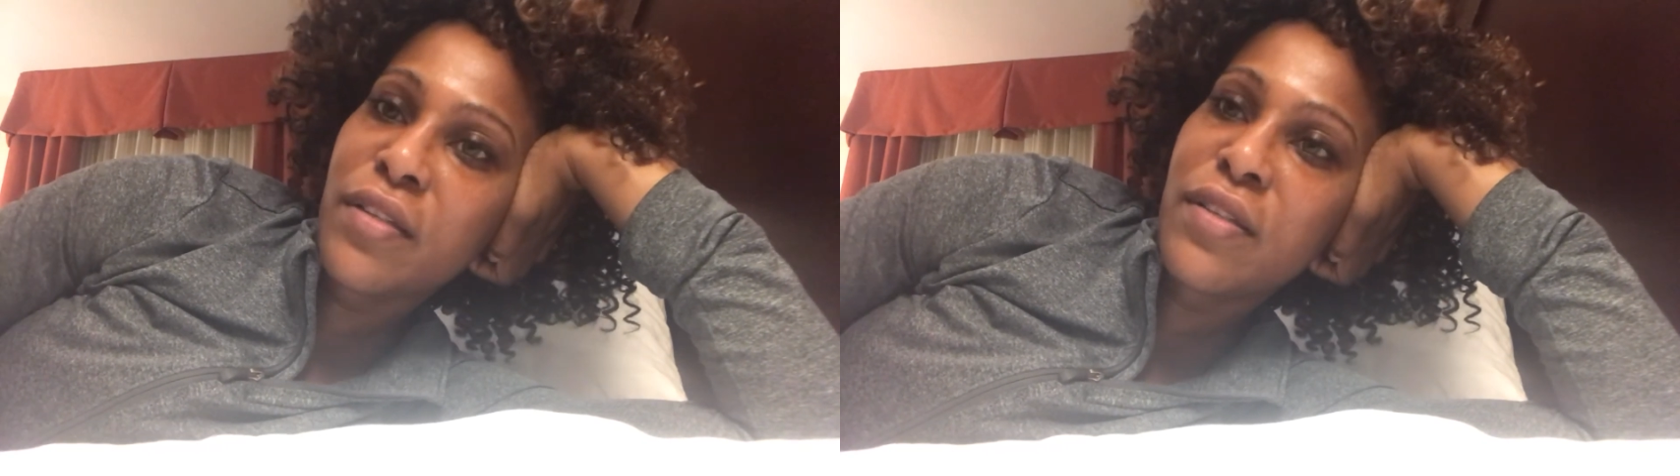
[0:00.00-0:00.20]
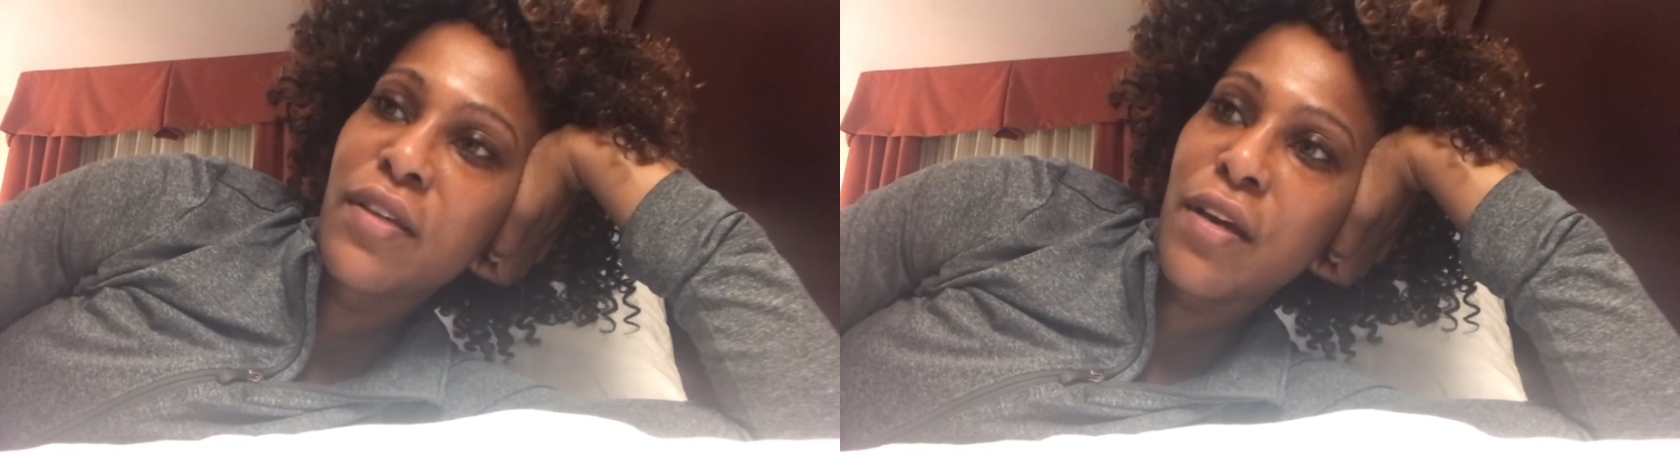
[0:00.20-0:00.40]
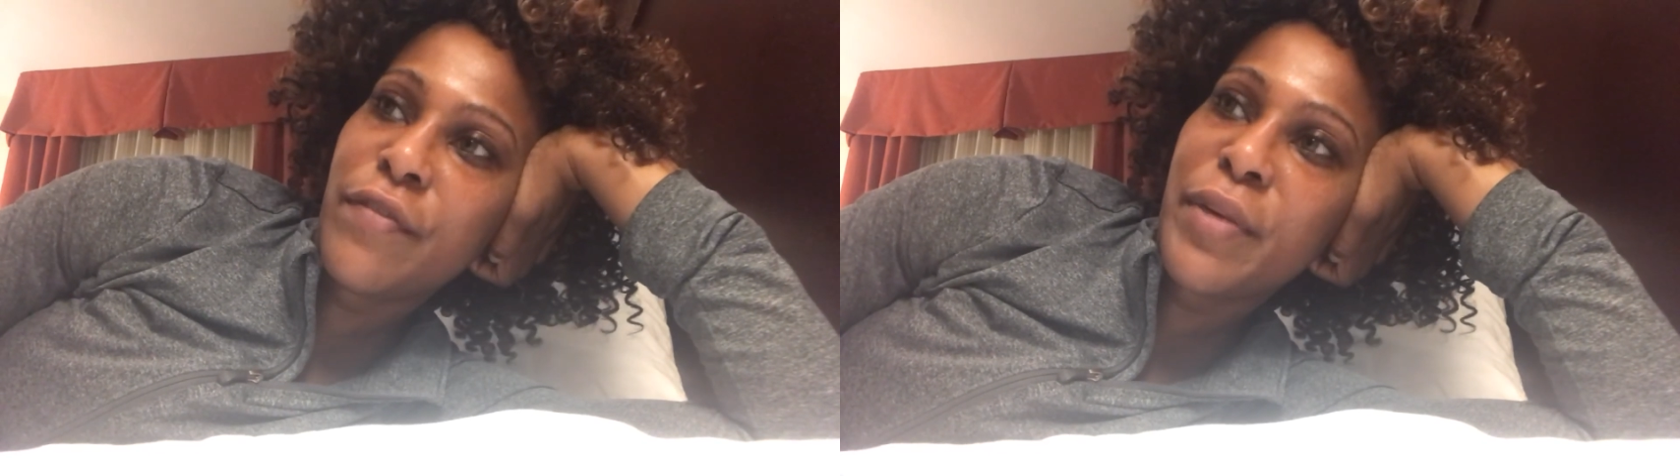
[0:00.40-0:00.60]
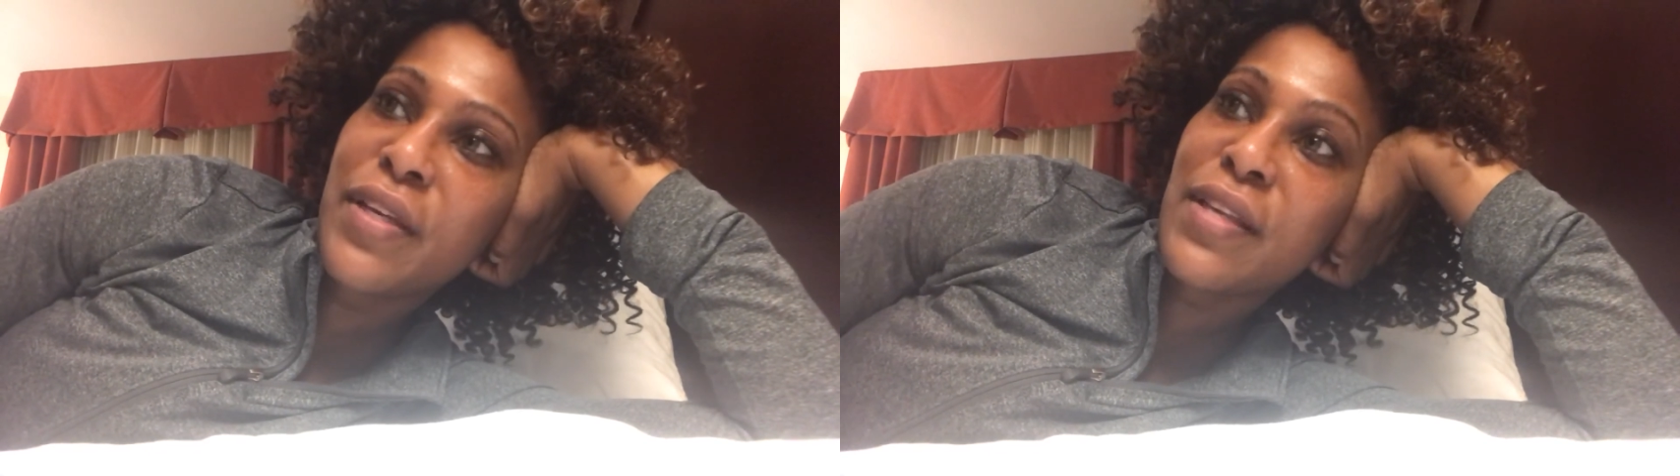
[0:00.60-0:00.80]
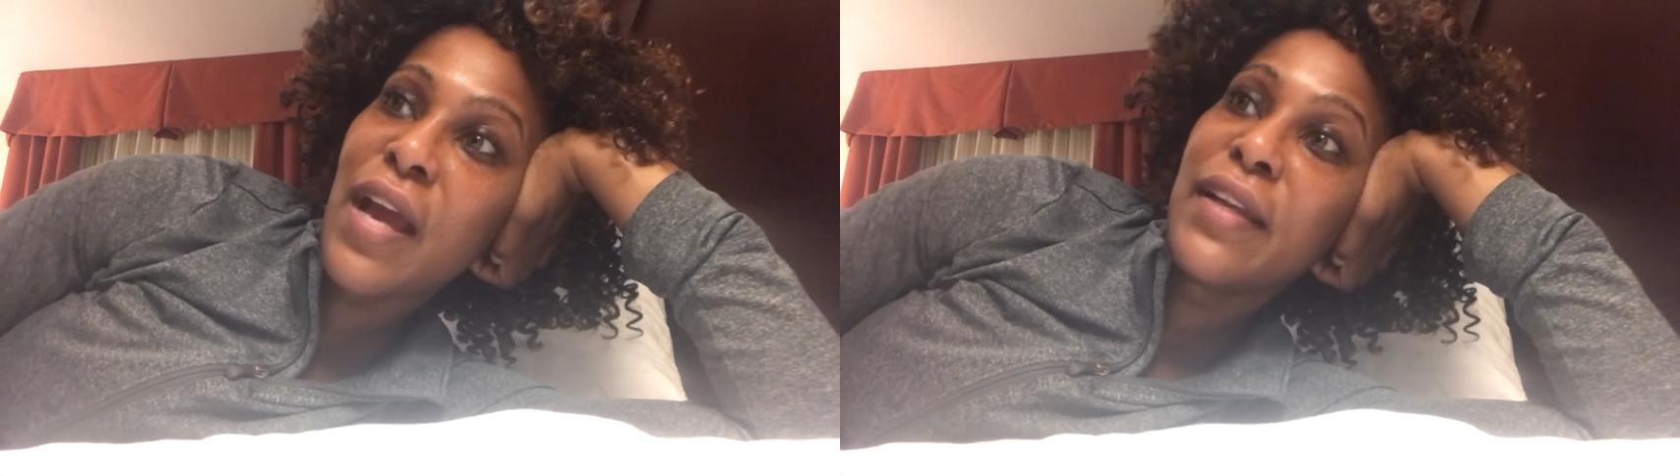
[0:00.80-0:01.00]
stuff
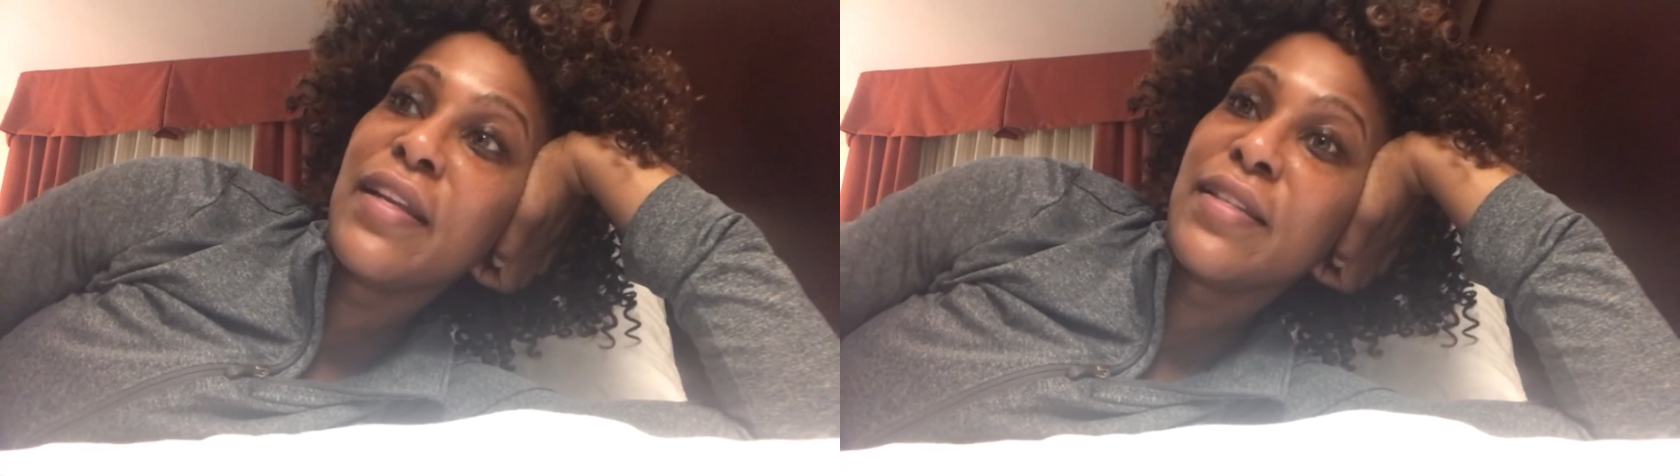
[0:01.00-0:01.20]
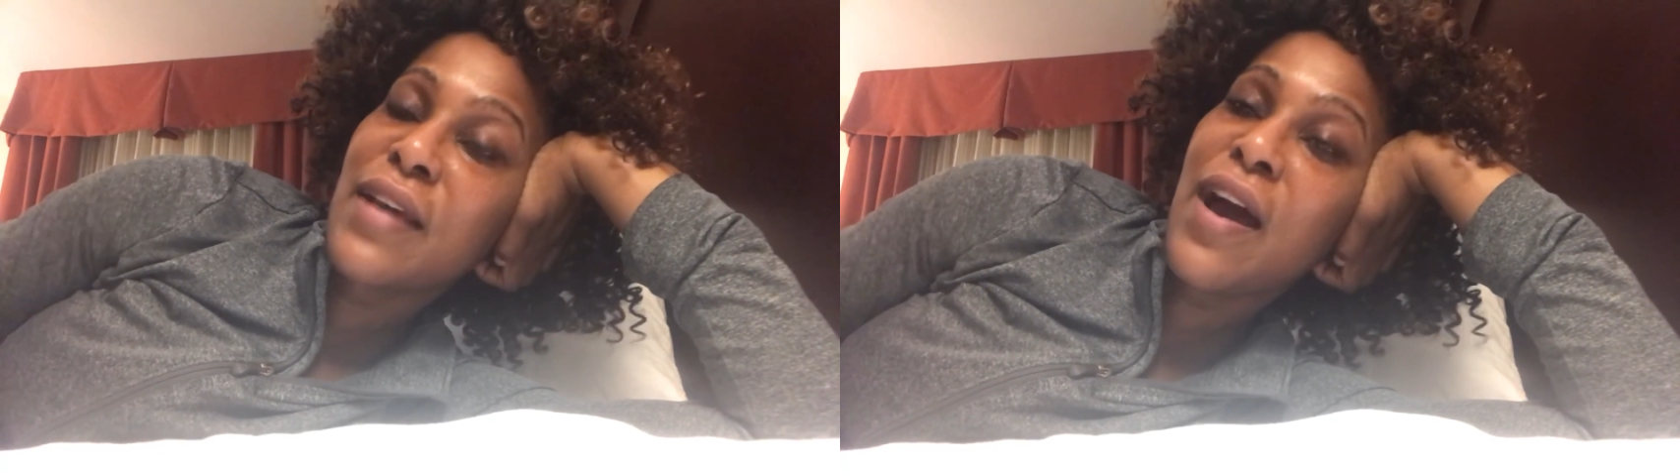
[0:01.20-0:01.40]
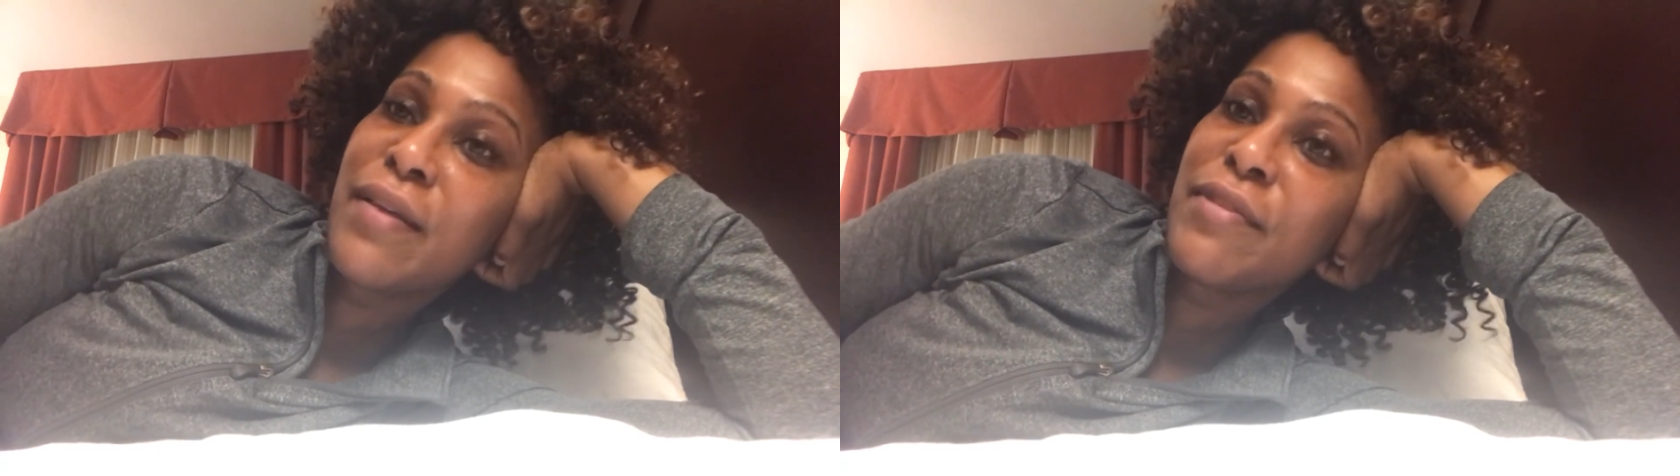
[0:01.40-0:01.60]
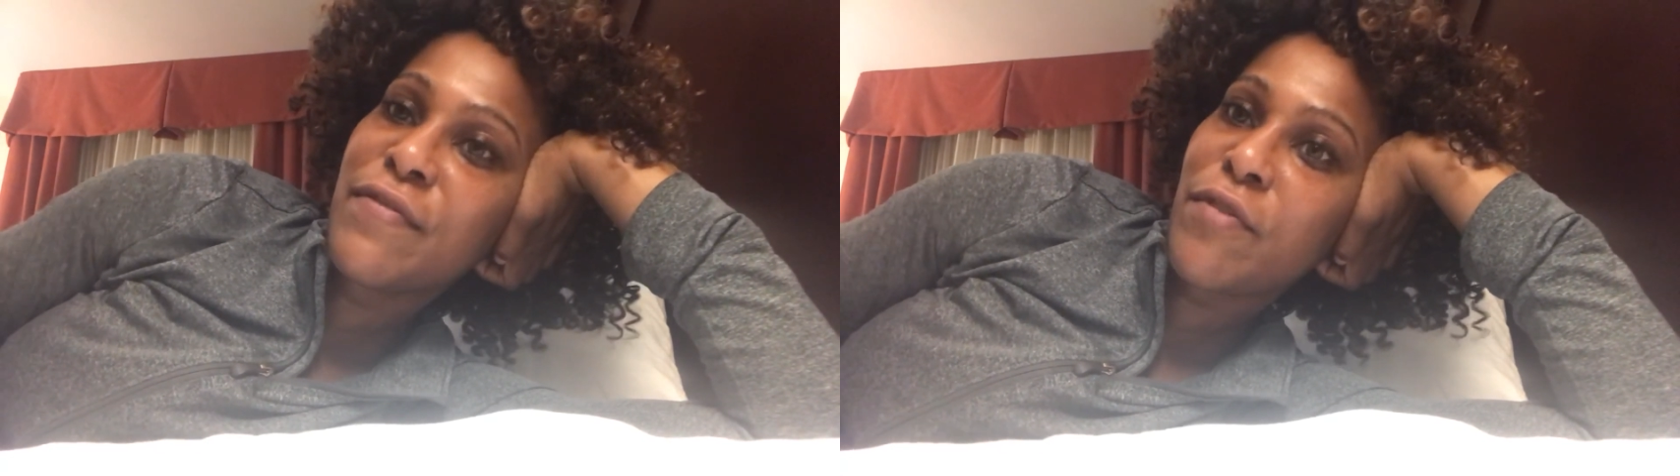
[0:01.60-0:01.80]
because I need time to,